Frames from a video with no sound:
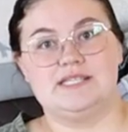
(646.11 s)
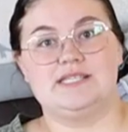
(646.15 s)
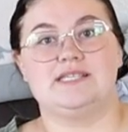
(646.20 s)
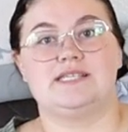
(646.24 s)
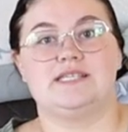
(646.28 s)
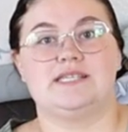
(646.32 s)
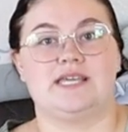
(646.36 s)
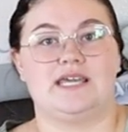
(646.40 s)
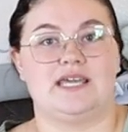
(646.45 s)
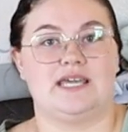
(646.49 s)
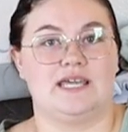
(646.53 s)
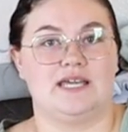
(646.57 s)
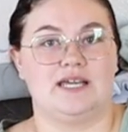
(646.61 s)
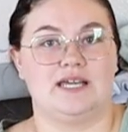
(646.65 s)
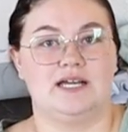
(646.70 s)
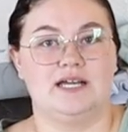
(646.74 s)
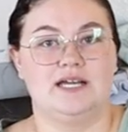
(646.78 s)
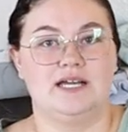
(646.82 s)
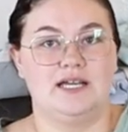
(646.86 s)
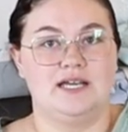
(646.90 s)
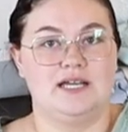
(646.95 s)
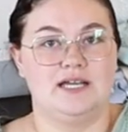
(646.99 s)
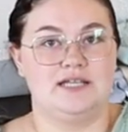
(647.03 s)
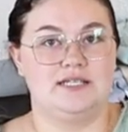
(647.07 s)
see,
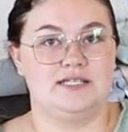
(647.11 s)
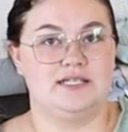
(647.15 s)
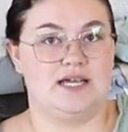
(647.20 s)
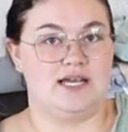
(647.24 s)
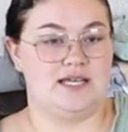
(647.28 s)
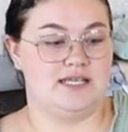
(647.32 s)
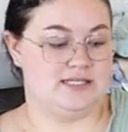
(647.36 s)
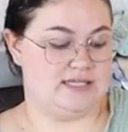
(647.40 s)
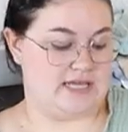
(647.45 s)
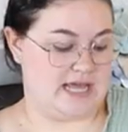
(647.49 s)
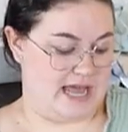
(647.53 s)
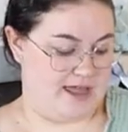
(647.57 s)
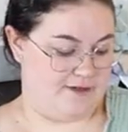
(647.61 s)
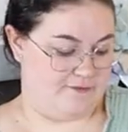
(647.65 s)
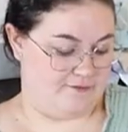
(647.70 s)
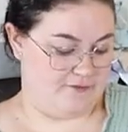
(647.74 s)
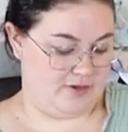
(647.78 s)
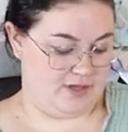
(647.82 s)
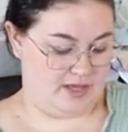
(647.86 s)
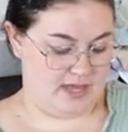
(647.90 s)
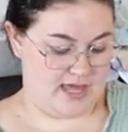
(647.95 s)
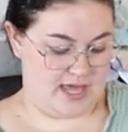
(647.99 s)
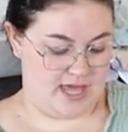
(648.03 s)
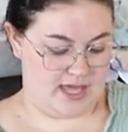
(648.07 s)
does, I
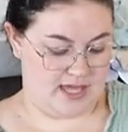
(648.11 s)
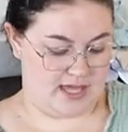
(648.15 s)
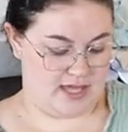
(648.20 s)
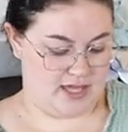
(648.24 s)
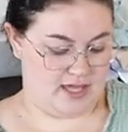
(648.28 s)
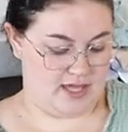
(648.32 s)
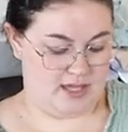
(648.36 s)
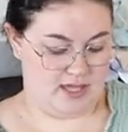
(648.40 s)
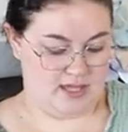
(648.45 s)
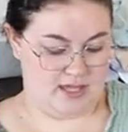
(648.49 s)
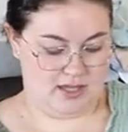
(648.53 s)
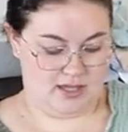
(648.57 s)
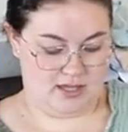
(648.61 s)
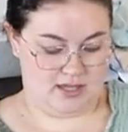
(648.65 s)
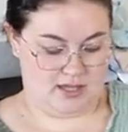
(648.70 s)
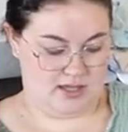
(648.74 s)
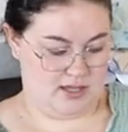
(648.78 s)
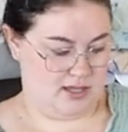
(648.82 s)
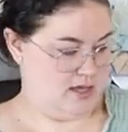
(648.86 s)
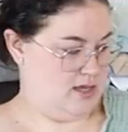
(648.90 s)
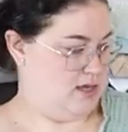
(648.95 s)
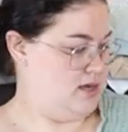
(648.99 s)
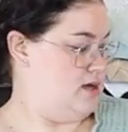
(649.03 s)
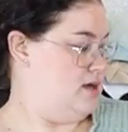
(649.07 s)
feel like,
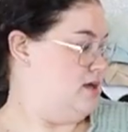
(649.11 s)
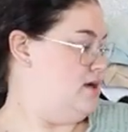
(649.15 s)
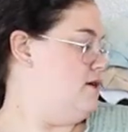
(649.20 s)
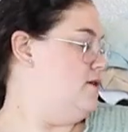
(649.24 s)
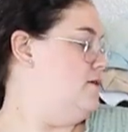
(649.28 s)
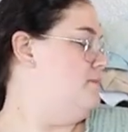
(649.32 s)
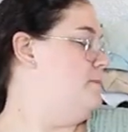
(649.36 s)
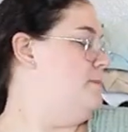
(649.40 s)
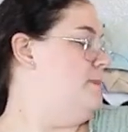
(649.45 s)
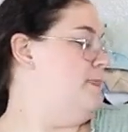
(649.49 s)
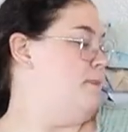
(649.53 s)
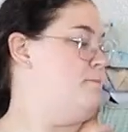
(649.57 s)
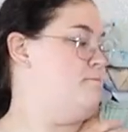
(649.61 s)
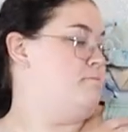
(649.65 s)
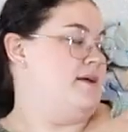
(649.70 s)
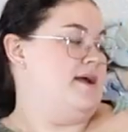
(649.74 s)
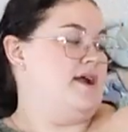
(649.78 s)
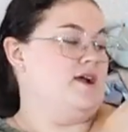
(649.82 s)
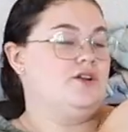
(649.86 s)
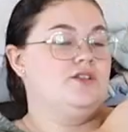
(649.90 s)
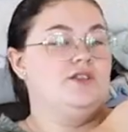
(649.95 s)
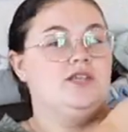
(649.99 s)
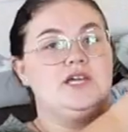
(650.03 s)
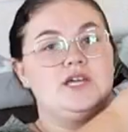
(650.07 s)

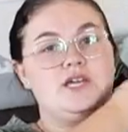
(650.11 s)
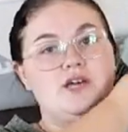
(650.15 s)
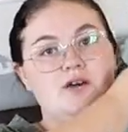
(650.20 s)
barely